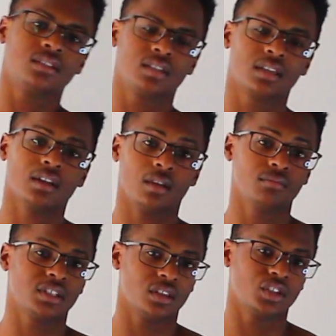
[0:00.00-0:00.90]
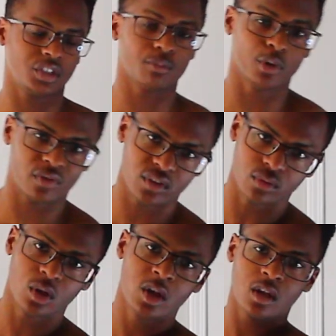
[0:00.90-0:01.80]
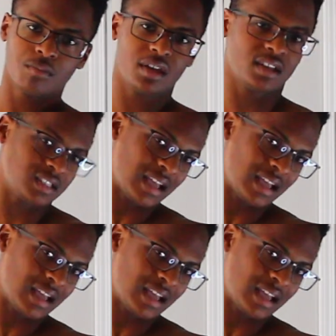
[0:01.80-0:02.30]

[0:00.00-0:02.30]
to come to the gym with you, because